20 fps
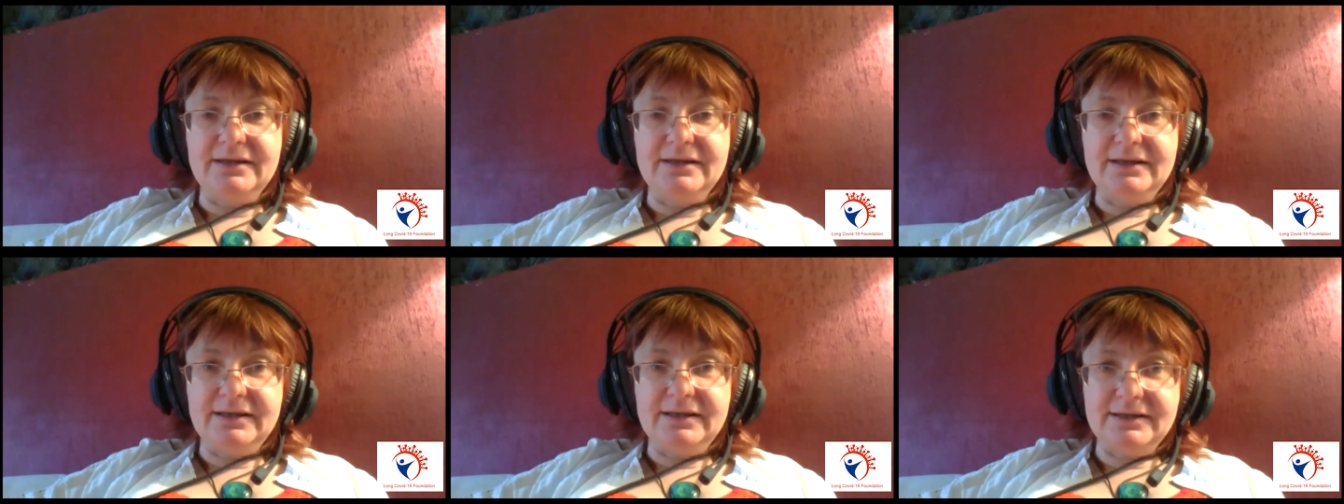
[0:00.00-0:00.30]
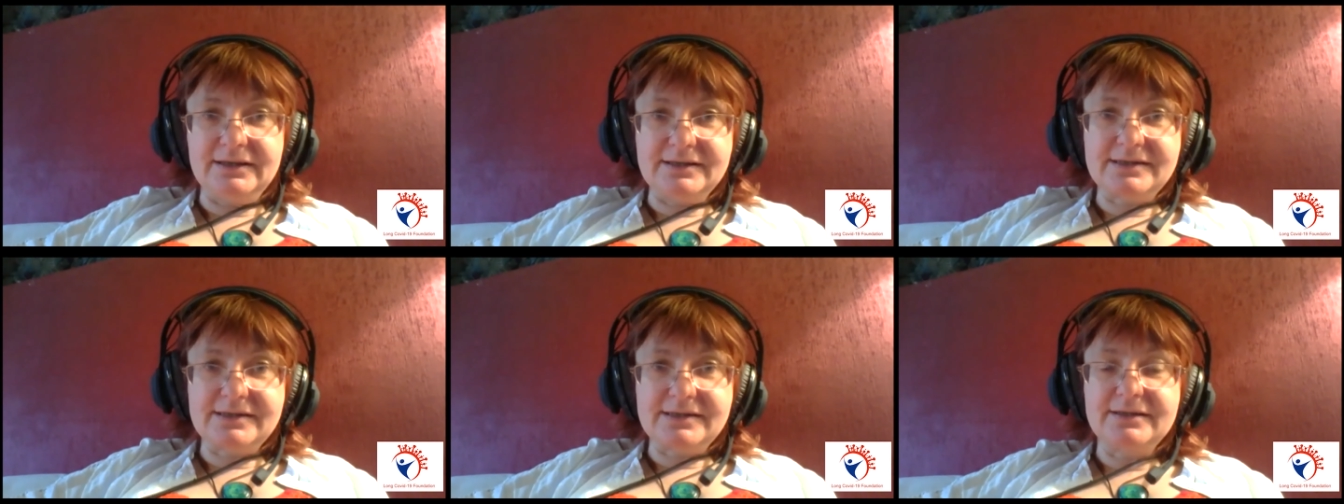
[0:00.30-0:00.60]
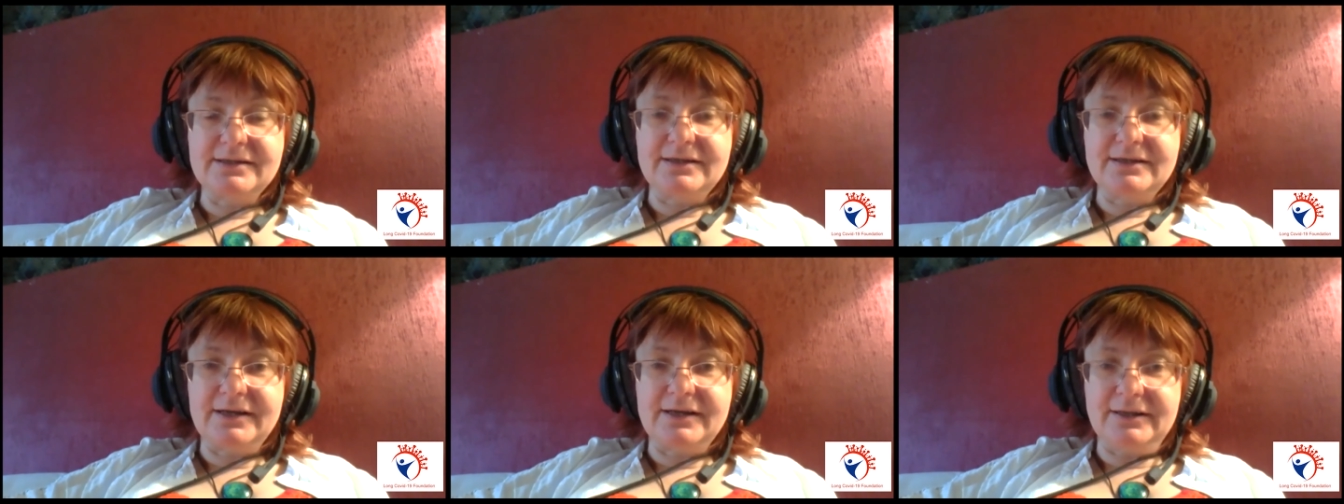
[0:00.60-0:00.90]
is
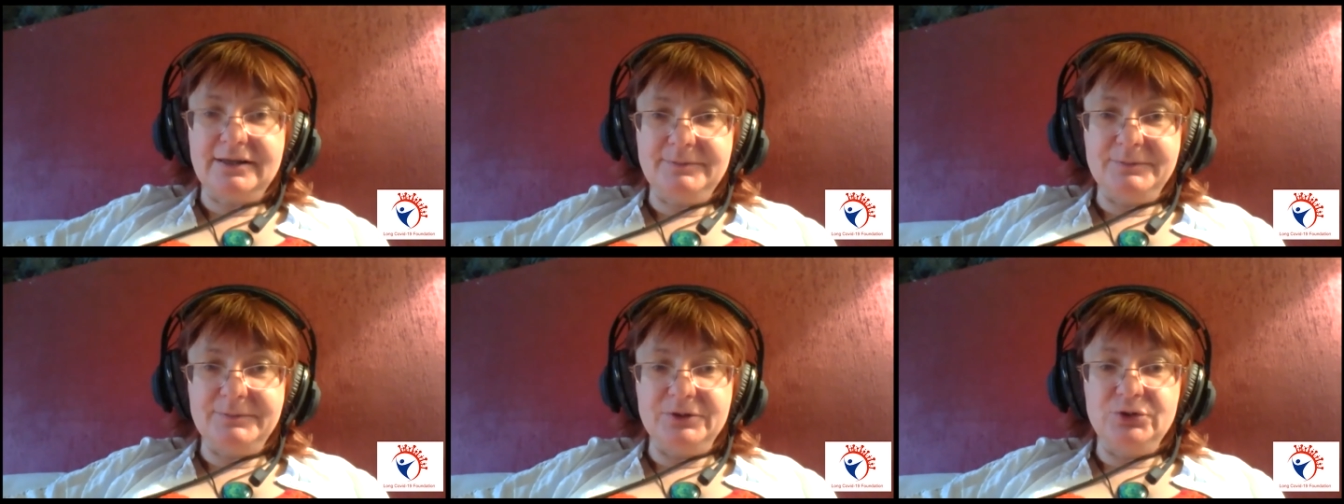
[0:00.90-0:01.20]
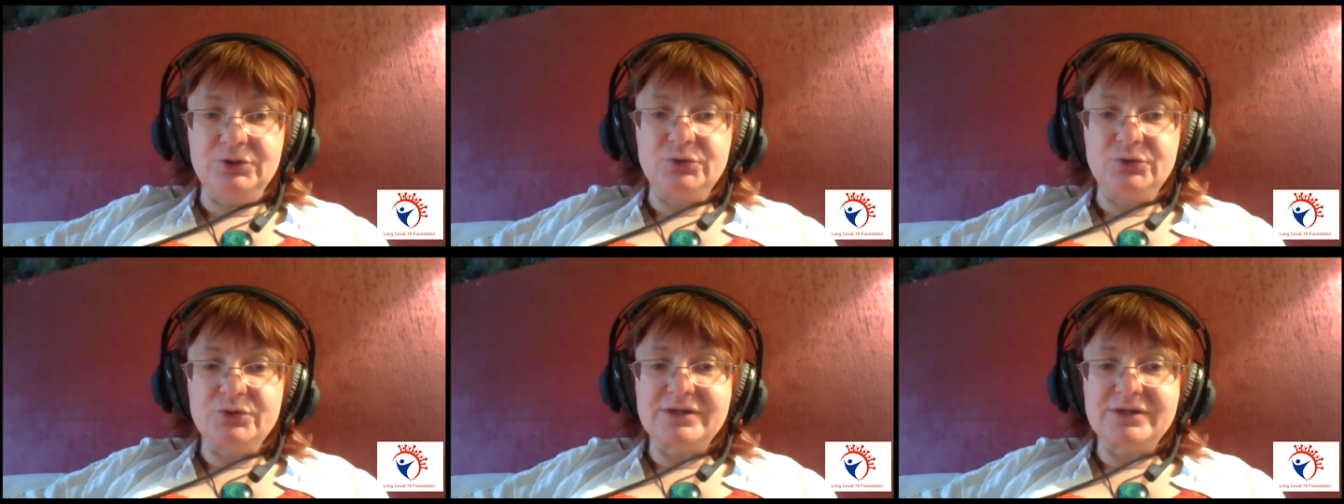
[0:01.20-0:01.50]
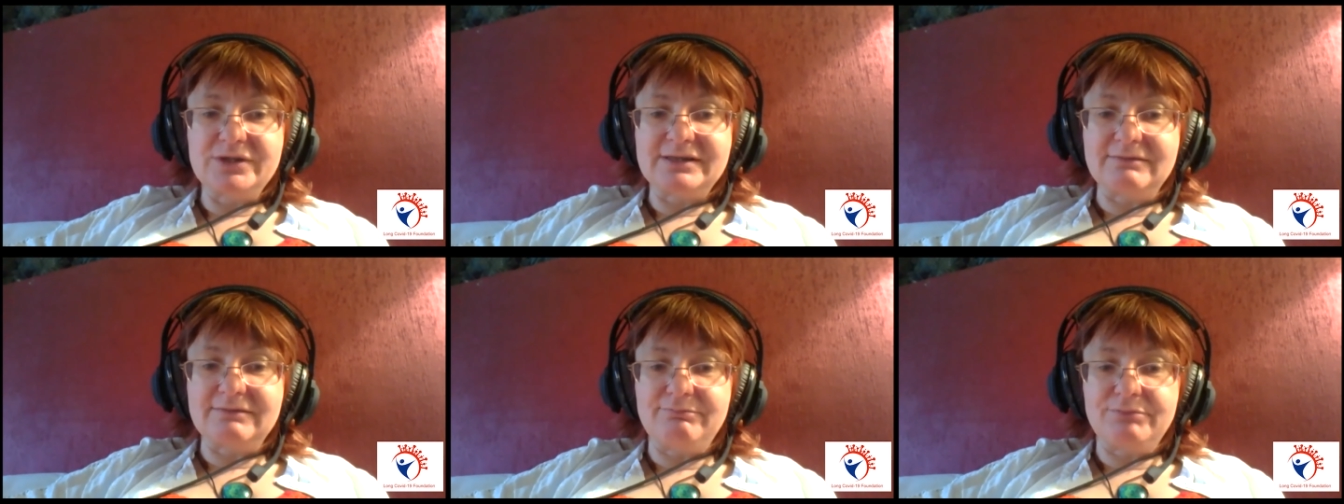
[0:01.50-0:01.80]
helping to
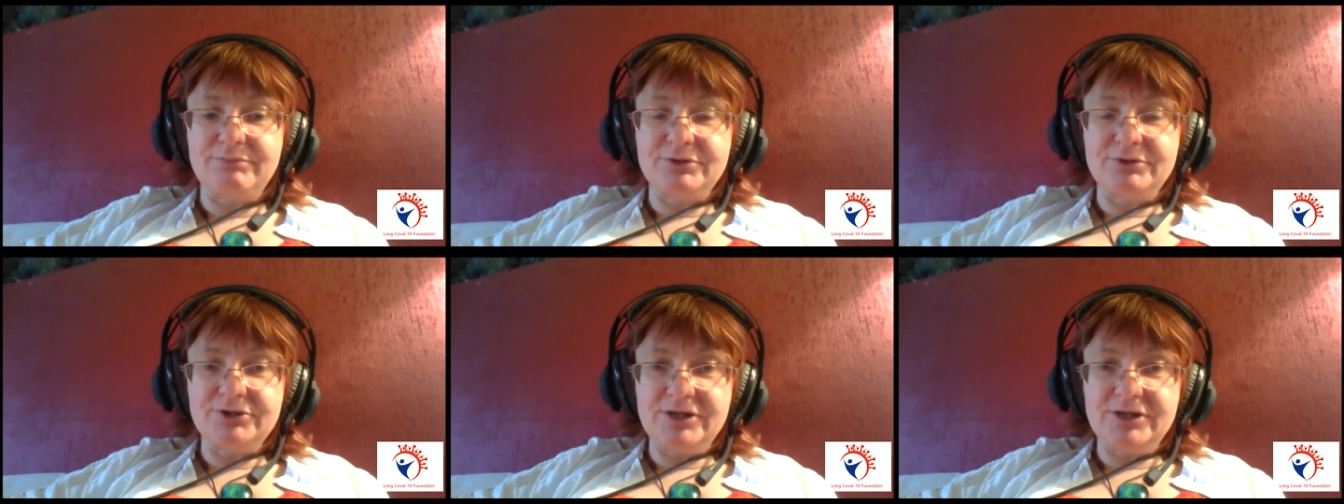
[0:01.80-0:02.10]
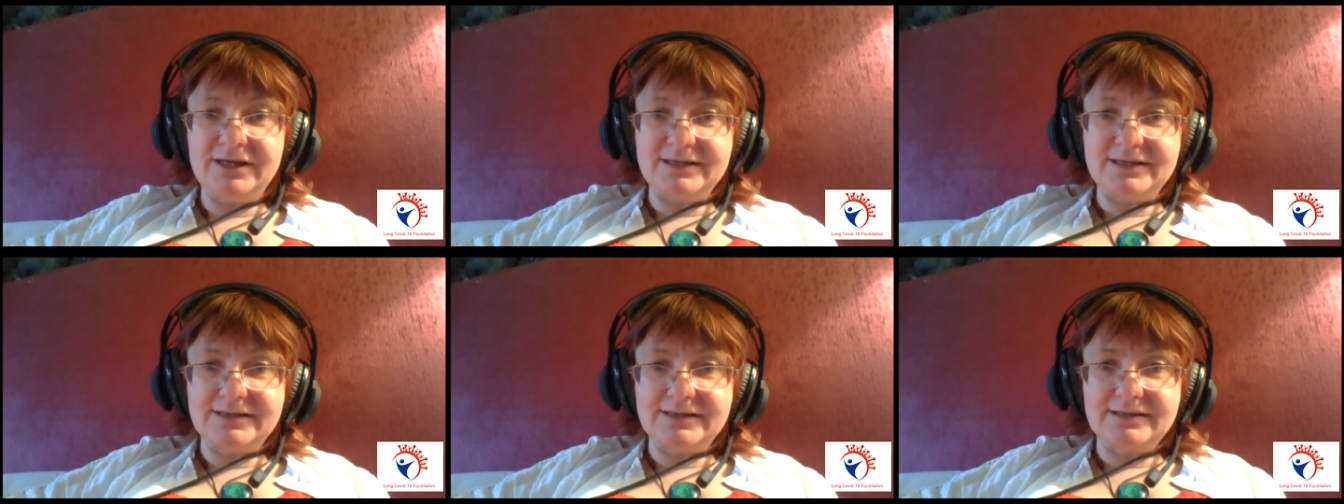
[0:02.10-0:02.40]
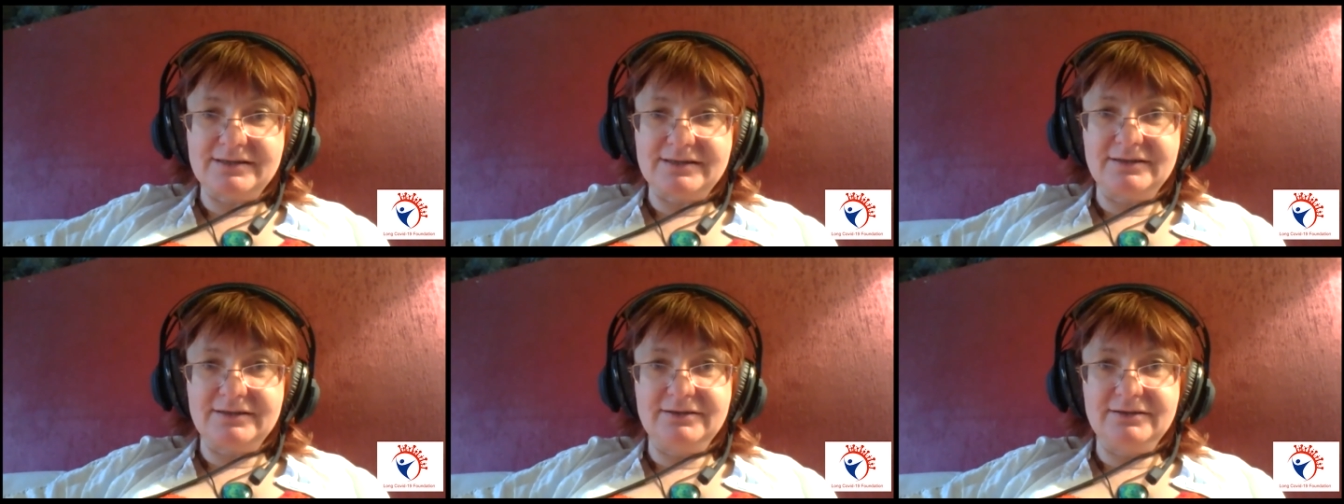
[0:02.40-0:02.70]

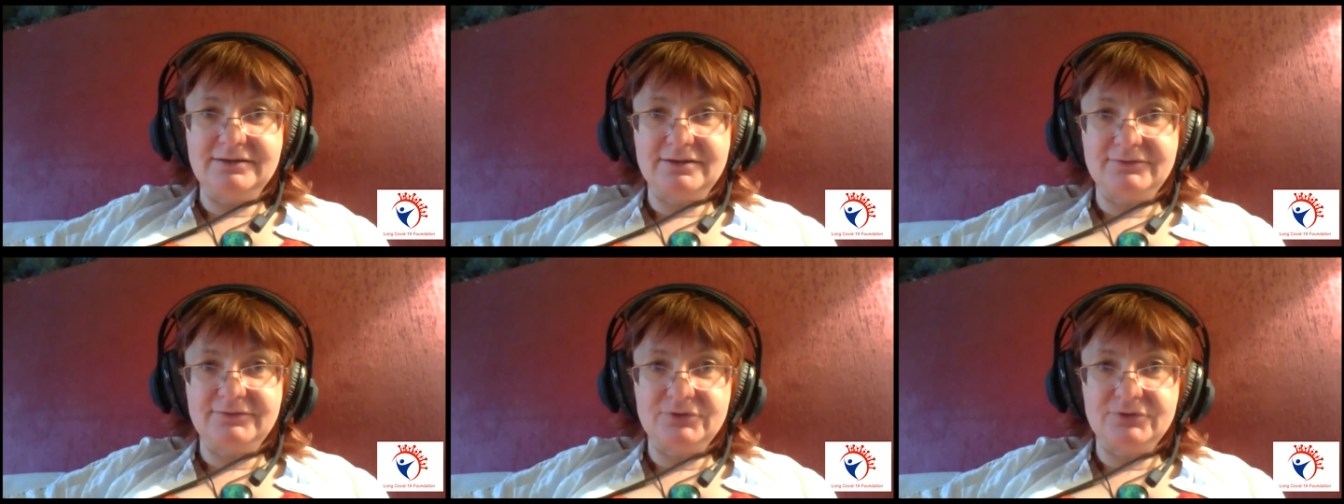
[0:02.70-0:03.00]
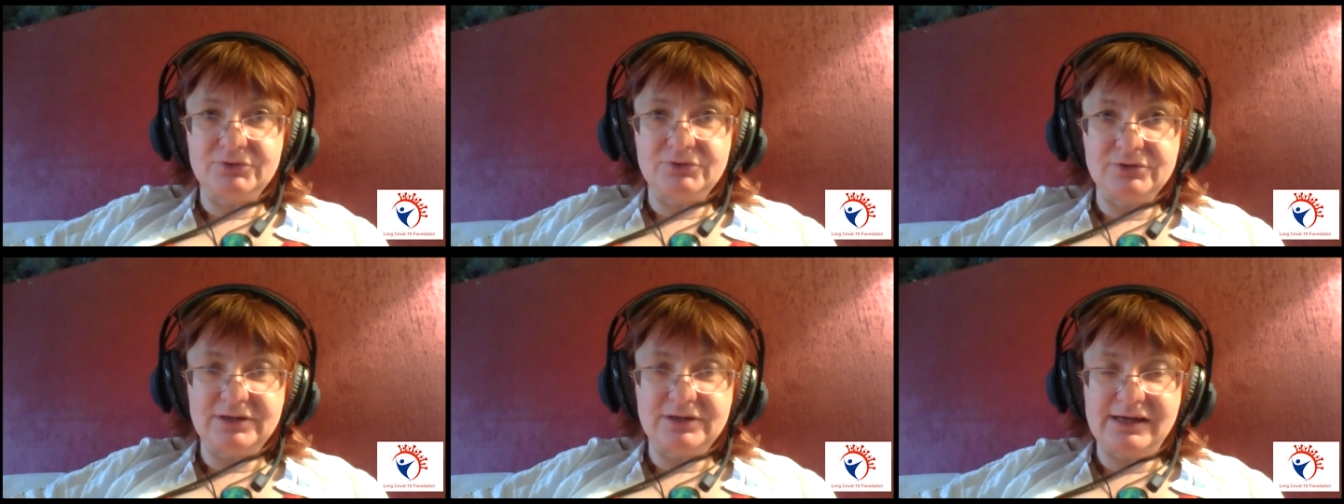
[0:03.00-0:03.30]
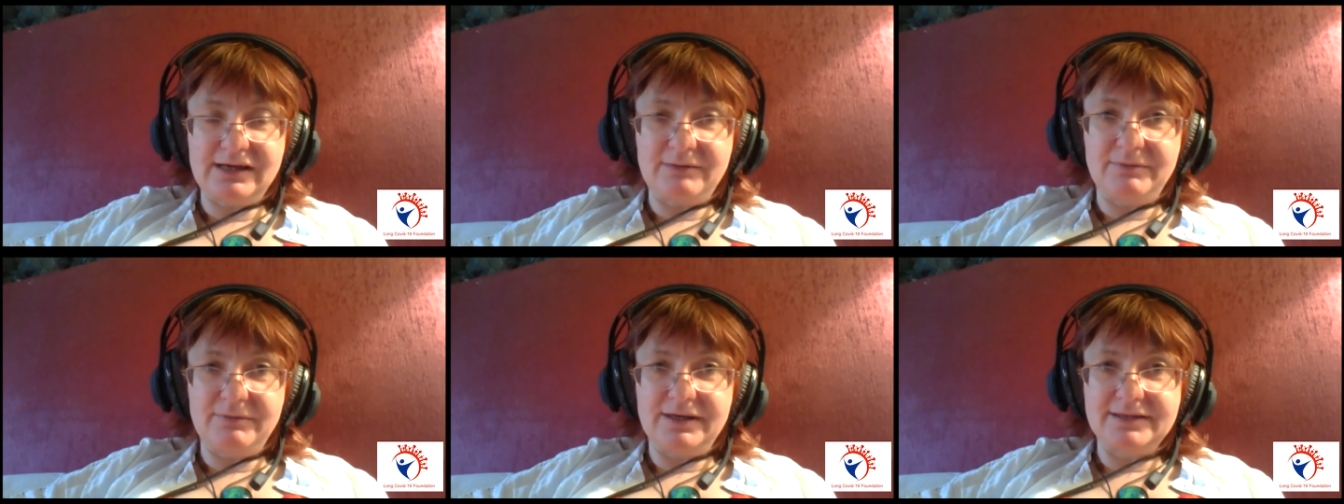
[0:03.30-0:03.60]
suppress interferon
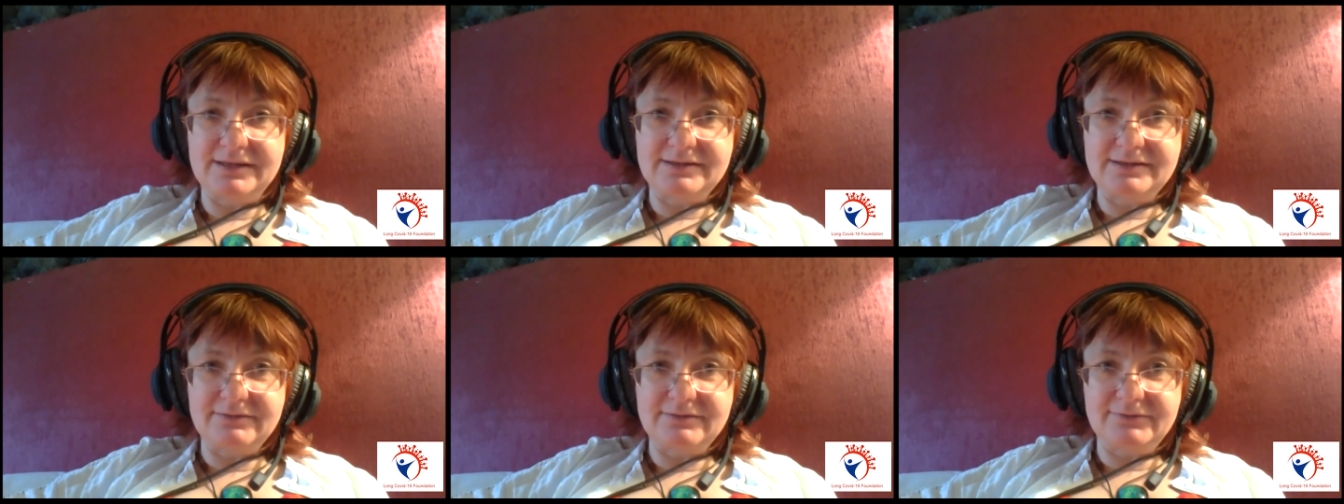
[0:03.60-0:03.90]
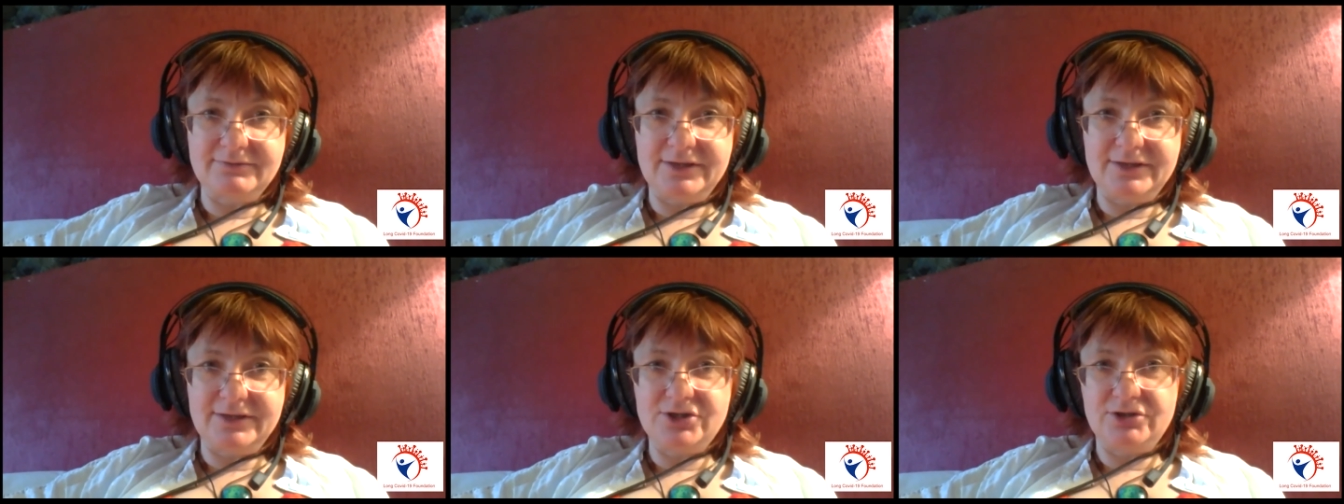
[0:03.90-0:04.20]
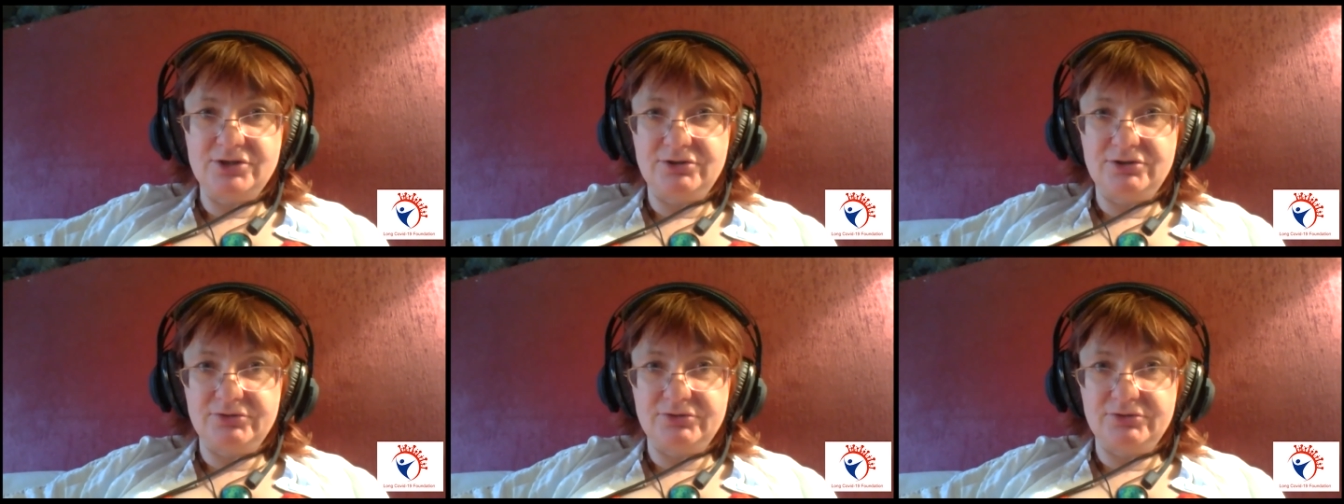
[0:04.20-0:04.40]
gamma activation